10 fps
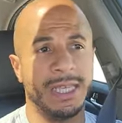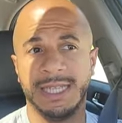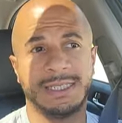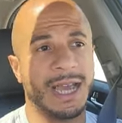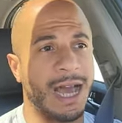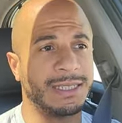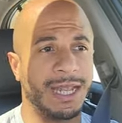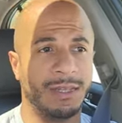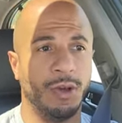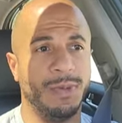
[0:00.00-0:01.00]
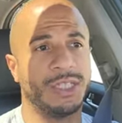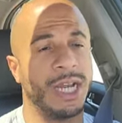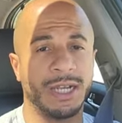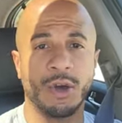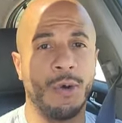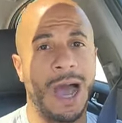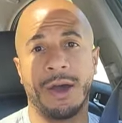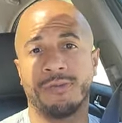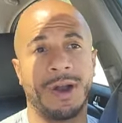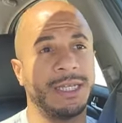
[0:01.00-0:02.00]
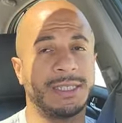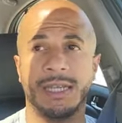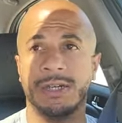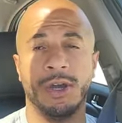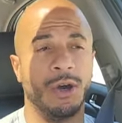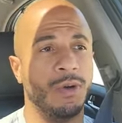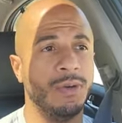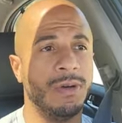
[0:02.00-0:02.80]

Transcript: These guys like Lomachenko outright said no.